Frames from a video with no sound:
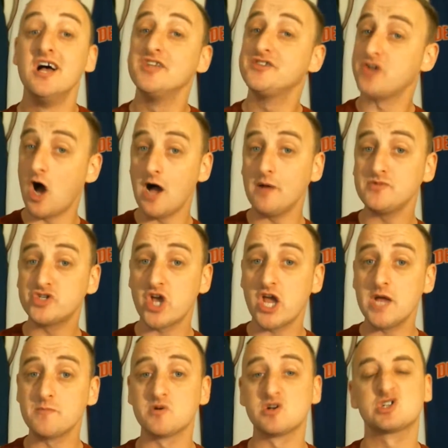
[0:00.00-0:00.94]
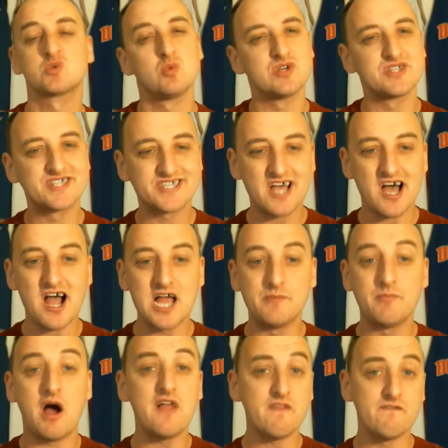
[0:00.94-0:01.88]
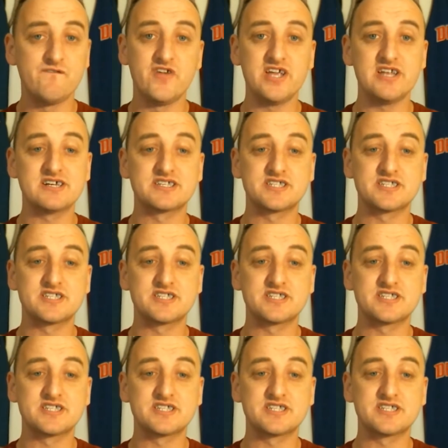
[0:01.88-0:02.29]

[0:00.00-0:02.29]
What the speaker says: Tom Chambers was signed by the Phoenix